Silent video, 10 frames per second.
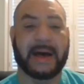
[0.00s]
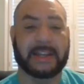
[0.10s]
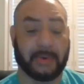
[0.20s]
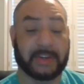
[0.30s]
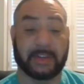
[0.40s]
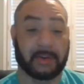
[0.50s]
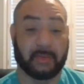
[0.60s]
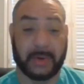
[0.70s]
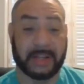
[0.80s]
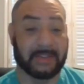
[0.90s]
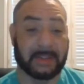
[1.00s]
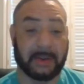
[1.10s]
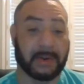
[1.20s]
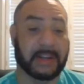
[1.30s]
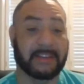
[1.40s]
into their 20s and
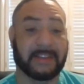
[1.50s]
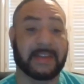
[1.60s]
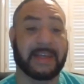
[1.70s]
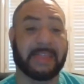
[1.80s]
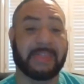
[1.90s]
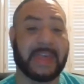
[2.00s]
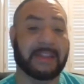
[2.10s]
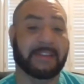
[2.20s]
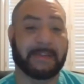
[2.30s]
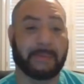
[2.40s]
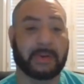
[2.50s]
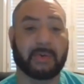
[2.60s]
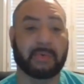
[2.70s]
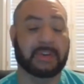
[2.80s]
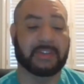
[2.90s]
30s, than someone
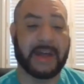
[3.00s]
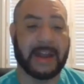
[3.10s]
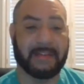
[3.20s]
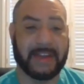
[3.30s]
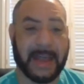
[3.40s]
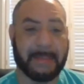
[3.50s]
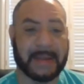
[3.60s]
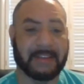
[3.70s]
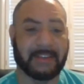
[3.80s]
who does not have diabetes.